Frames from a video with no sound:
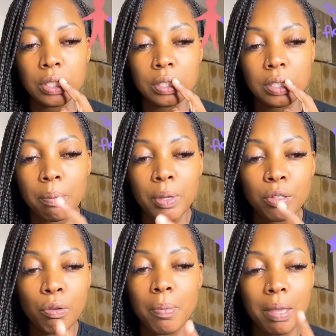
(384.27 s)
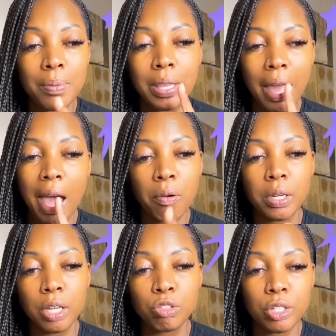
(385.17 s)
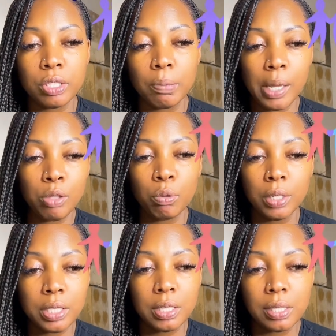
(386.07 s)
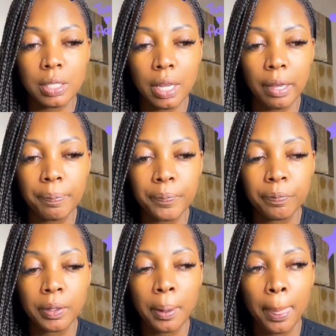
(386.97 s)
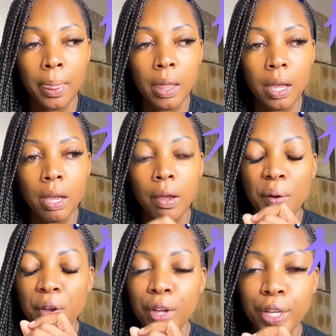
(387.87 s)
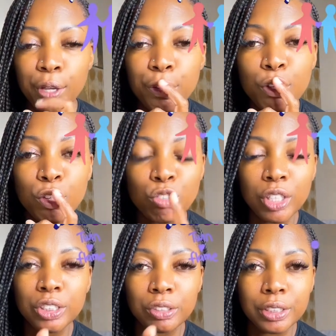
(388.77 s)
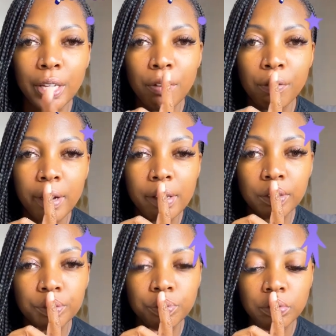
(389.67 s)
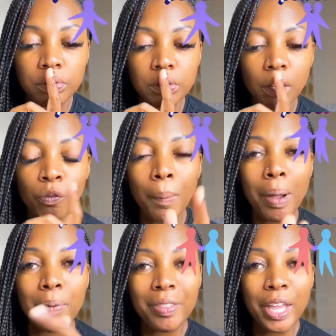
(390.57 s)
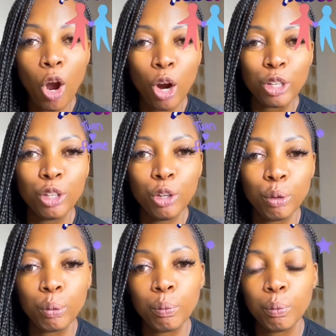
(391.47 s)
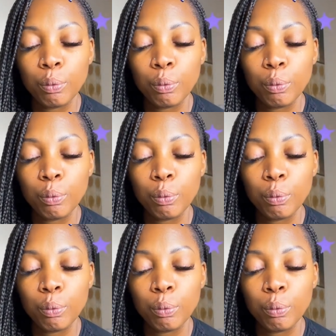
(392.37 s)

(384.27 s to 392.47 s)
some of you may be like, how can I trust them? They doing this, this, and that. You can trust yourself, right? Remember, they are you.